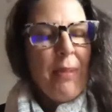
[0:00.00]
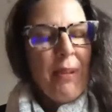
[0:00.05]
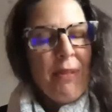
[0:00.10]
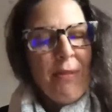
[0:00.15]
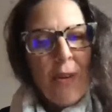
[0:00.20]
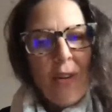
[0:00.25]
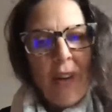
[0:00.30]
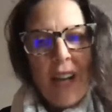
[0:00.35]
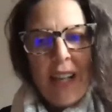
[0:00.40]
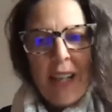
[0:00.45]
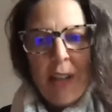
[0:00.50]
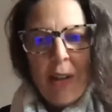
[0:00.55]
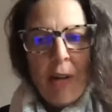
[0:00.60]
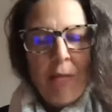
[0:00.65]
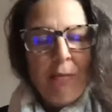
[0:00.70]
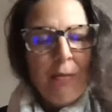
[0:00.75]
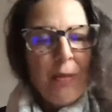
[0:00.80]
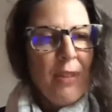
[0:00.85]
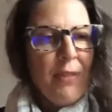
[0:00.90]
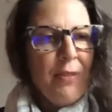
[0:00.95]
Before I kick
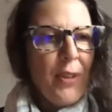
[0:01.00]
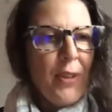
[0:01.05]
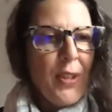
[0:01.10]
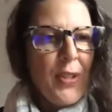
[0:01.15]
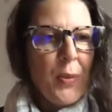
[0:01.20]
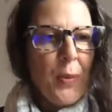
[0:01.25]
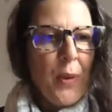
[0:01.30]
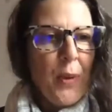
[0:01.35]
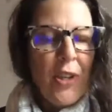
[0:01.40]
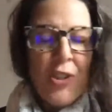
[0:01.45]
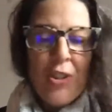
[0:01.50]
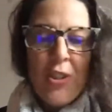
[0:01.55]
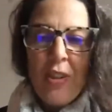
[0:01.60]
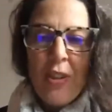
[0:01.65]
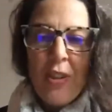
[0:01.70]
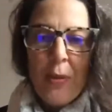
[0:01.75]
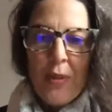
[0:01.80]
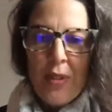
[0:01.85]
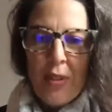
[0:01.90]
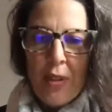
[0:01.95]
off with the first
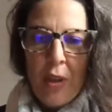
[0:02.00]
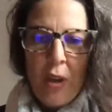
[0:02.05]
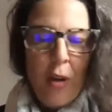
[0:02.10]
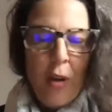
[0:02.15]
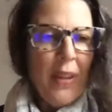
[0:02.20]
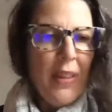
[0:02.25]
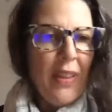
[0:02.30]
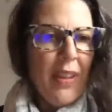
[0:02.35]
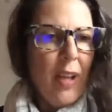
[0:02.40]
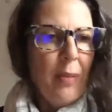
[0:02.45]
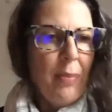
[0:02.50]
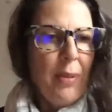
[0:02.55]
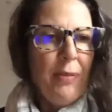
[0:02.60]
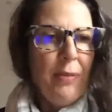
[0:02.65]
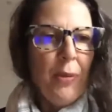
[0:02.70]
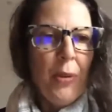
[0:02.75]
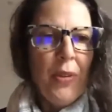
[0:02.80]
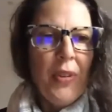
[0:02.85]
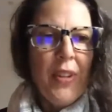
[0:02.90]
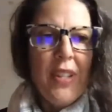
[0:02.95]
question, there was a comment there
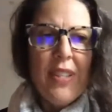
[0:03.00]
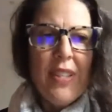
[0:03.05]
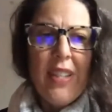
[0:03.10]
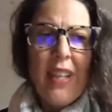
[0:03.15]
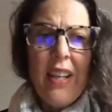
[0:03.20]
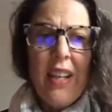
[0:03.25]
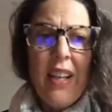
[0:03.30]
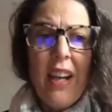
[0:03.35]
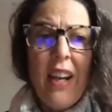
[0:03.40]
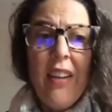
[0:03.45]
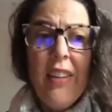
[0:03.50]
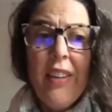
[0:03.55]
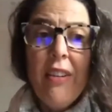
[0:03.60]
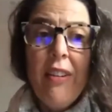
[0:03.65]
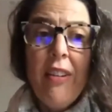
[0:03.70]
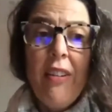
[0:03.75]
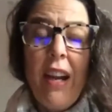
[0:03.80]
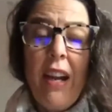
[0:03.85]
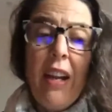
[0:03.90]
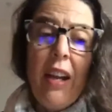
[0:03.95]
before that said, are
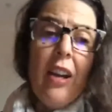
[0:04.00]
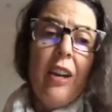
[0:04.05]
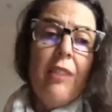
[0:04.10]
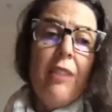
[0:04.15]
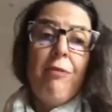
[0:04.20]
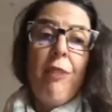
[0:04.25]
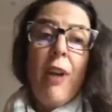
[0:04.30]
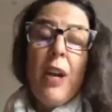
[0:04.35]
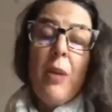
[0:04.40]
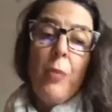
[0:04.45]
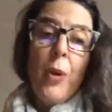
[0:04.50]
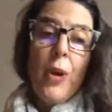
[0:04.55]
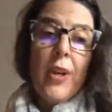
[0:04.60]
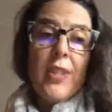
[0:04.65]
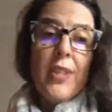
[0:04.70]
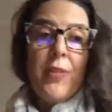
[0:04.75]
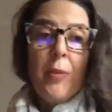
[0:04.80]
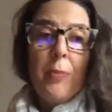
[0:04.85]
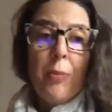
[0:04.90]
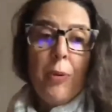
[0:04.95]
there
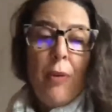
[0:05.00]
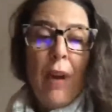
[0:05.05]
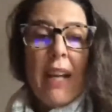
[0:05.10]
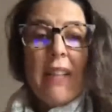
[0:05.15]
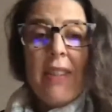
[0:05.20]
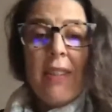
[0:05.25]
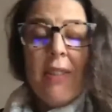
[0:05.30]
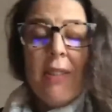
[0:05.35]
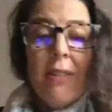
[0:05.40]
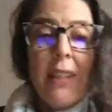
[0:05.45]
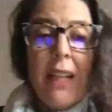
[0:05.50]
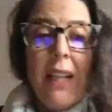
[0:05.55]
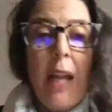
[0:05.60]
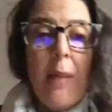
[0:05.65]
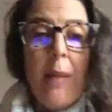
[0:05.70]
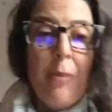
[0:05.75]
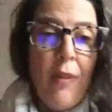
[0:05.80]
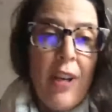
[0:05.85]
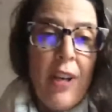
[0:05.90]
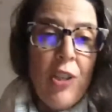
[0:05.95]
frameworks for practical
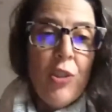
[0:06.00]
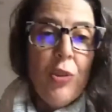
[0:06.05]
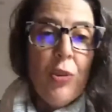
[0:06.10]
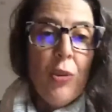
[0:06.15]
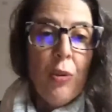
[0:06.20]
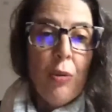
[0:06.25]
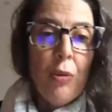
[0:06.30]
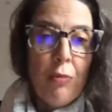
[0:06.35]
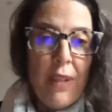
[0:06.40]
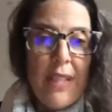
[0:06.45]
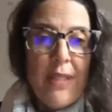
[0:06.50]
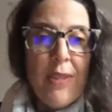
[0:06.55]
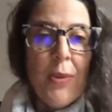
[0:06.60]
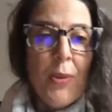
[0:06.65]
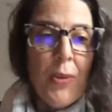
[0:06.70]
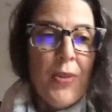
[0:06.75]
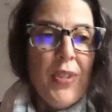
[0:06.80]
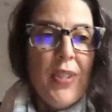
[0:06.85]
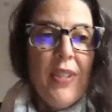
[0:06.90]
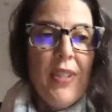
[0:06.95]
collaboration or
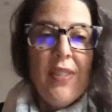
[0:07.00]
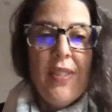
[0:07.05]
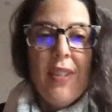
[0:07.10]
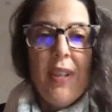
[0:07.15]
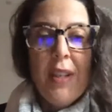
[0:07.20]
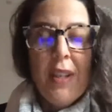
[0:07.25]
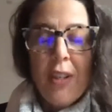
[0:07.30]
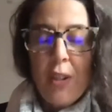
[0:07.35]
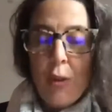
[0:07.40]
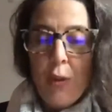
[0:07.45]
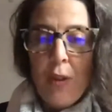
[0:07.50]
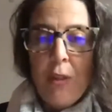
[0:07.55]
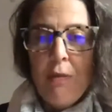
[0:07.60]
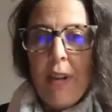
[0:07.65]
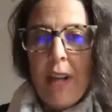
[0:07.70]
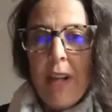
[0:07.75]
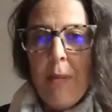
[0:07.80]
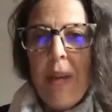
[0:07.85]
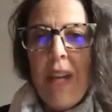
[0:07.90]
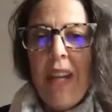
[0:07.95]
resources that you can
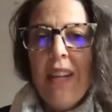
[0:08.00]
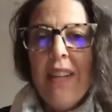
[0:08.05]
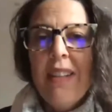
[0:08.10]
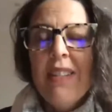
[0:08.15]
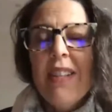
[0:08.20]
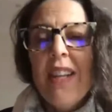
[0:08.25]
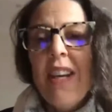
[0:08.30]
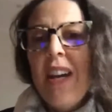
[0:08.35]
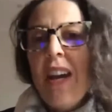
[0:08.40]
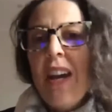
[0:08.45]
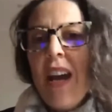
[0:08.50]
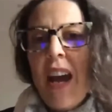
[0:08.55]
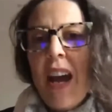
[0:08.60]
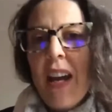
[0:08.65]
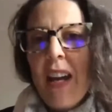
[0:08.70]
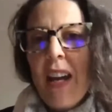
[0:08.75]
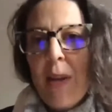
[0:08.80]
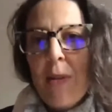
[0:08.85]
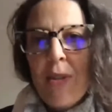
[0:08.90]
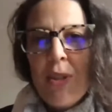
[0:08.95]
recommend?
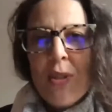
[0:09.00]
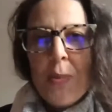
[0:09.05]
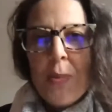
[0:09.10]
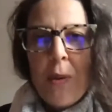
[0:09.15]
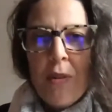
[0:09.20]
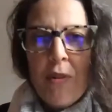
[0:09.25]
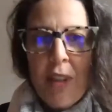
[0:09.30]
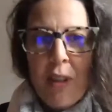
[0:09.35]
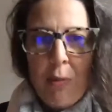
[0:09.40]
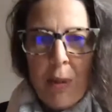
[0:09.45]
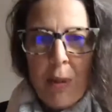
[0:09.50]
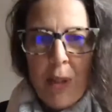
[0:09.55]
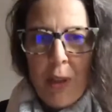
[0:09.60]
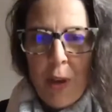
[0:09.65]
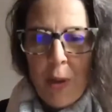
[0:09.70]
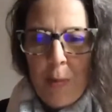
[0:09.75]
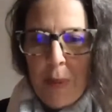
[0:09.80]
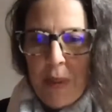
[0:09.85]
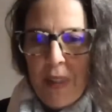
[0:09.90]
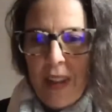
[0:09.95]
And I was just wondering if we
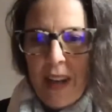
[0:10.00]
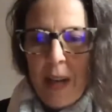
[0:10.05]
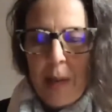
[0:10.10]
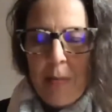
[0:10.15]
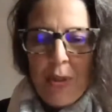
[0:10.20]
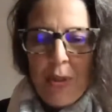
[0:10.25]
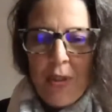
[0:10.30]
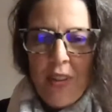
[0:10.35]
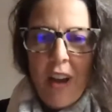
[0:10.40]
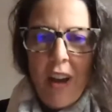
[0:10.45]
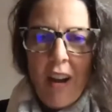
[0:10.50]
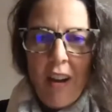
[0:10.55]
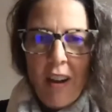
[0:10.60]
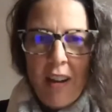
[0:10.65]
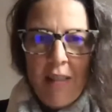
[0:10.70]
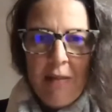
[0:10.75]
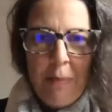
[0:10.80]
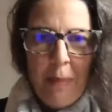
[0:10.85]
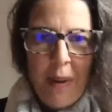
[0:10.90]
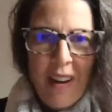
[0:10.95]
could open that up to the
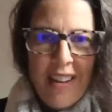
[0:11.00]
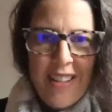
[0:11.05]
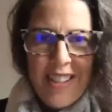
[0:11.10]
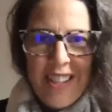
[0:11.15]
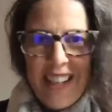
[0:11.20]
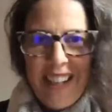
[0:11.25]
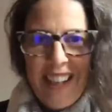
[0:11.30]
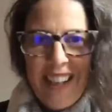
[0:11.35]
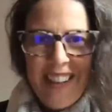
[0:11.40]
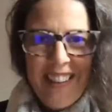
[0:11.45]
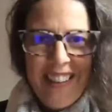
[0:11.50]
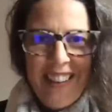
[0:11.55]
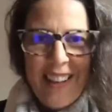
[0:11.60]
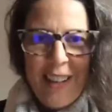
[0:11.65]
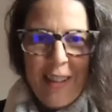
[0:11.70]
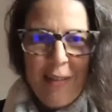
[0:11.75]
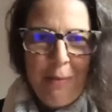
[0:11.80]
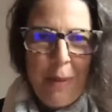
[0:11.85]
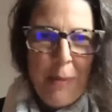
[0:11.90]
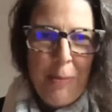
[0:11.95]
hive mind here,
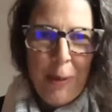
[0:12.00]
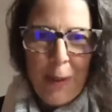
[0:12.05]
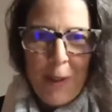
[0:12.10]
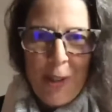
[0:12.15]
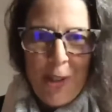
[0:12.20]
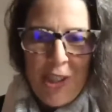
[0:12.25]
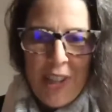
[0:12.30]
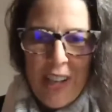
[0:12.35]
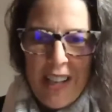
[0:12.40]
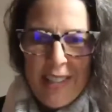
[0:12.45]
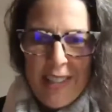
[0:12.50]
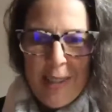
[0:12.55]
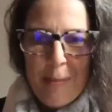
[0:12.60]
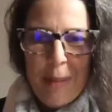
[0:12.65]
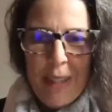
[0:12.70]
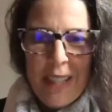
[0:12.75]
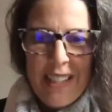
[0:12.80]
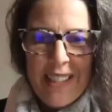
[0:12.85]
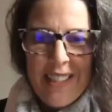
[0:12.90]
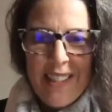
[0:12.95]
and if people could share
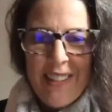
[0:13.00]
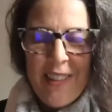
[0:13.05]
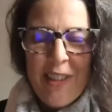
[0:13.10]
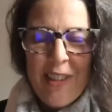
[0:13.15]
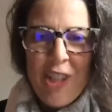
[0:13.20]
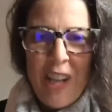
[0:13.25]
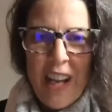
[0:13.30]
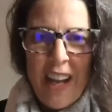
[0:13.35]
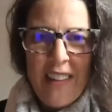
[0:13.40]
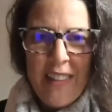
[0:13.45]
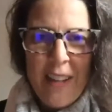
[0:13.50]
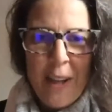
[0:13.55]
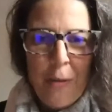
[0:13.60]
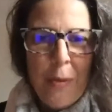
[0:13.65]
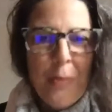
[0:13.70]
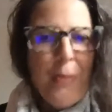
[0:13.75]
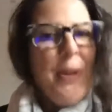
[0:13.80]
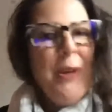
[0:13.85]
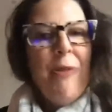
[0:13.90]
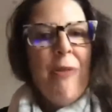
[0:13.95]
some links in the chat,
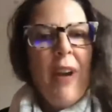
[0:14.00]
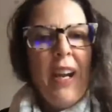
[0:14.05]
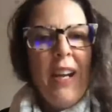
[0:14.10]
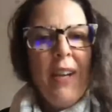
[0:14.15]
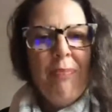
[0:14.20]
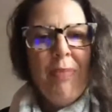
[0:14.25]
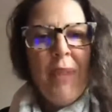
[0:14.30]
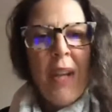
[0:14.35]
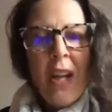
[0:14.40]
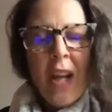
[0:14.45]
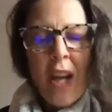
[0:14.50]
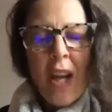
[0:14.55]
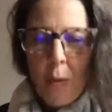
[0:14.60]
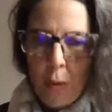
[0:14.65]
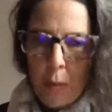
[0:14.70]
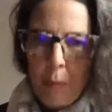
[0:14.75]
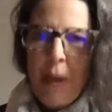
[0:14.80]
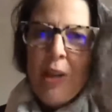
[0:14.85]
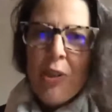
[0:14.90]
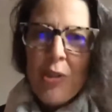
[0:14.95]
that would be great.
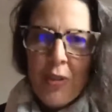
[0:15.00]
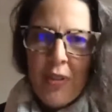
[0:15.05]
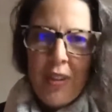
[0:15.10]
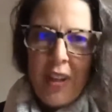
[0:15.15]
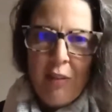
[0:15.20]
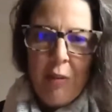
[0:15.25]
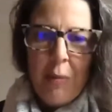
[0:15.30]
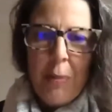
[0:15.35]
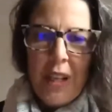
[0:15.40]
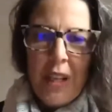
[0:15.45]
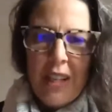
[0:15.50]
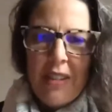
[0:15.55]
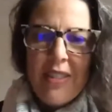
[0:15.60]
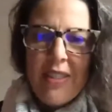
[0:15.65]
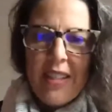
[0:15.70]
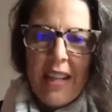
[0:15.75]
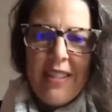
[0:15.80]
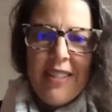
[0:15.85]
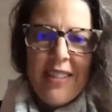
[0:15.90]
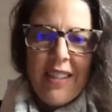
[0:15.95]
And we'll make sure that everybody
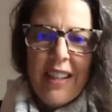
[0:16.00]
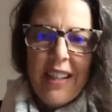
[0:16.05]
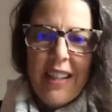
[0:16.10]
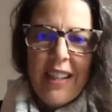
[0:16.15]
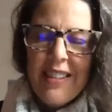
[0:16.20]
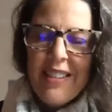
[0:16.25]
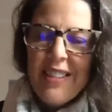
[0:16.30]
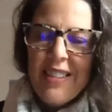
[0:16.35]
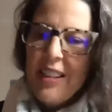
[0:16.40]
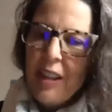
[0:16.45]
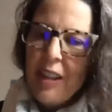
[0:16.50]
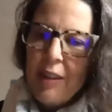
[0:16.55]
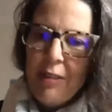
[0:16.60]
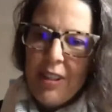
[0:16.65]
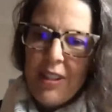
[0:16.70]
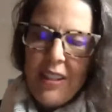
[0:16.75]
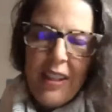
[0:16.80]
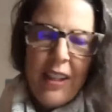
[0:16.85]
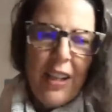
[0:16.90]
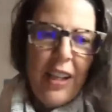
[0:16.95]
else gets the links and
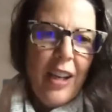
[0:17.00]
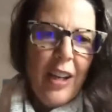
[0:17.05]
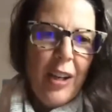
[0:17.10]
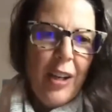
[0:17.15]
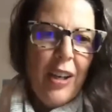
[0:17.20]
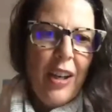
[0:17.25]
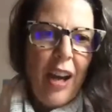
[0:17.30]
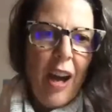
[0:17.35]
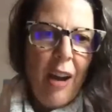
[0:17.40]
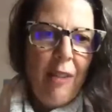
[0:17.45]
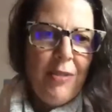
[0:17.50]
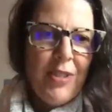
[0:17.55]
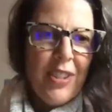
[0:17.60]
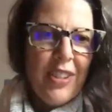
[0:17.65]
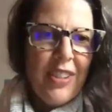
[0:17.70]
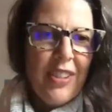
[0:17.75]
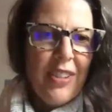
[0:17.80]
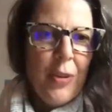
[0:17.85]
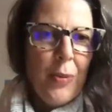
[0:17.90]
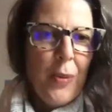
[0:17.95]
everything
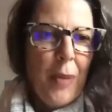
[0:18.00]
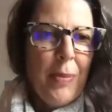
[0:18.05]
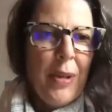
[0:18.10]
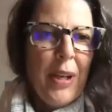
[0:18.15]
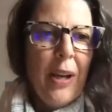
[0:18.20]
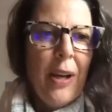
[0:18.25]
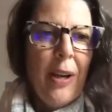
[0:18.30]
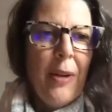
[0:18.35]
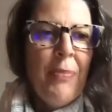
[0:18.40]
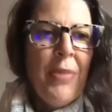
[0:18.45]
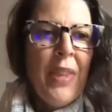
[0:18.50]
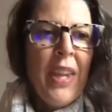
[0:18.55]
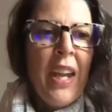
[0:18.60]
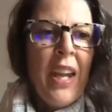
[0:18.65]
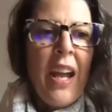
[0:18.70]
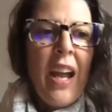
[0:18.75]
after the webinar.